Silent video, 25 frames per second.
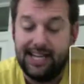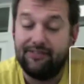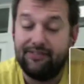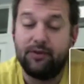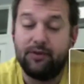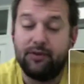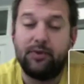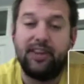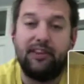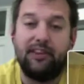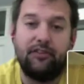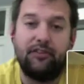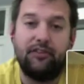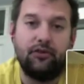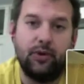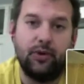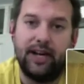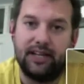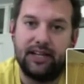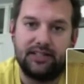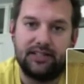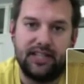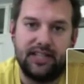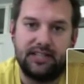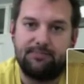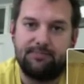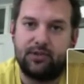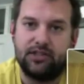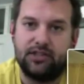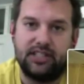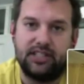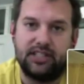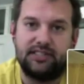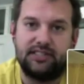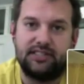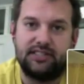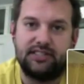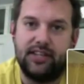Even within ThoughtWorks, there's
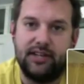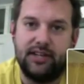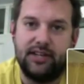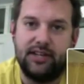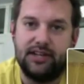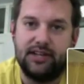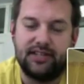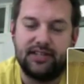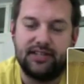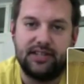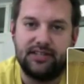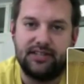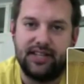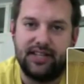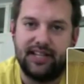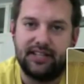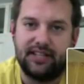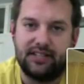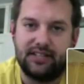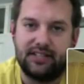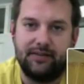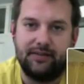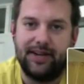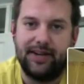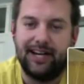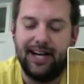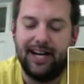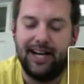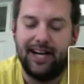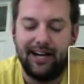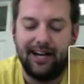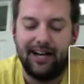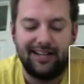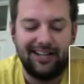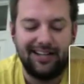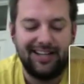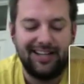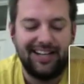projects that use those things. I mean,
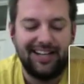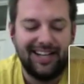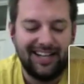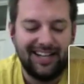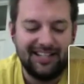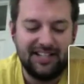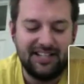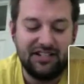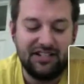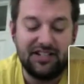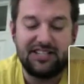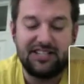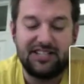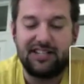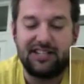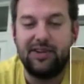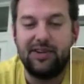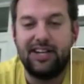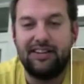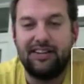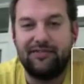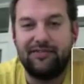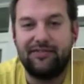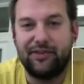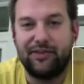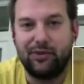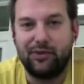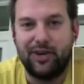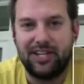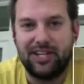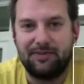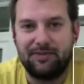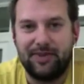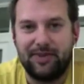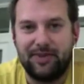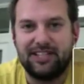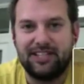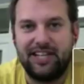it's interesting working with
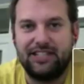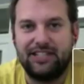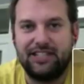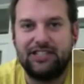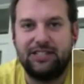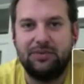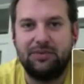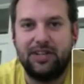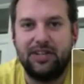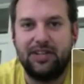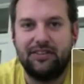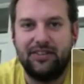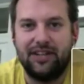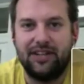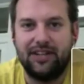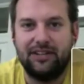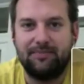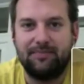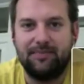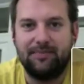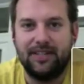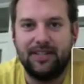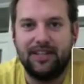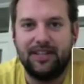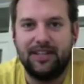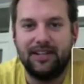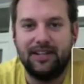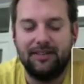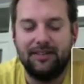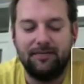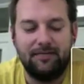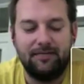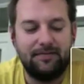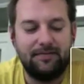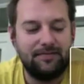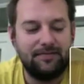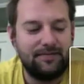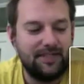ThoughtWorks because actually one of our
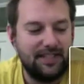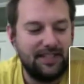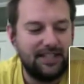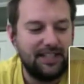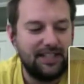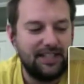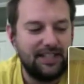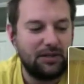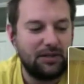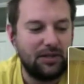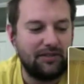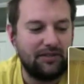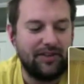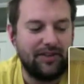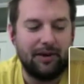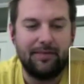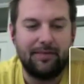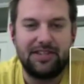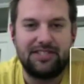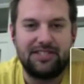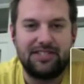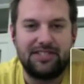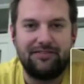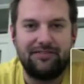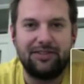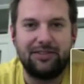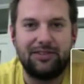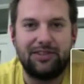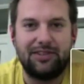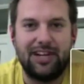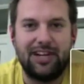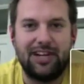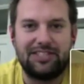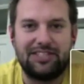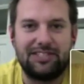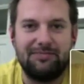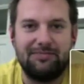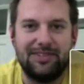most difficult
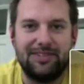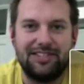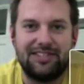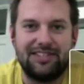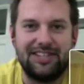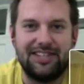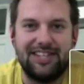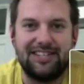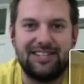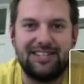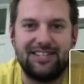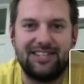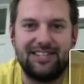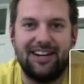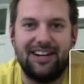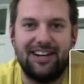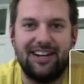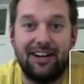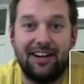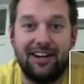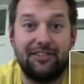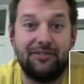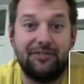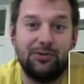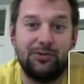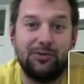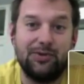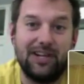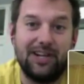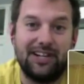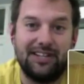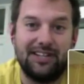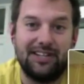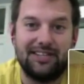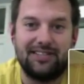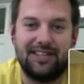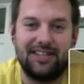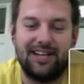customers is other
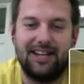ThoughtWorkers.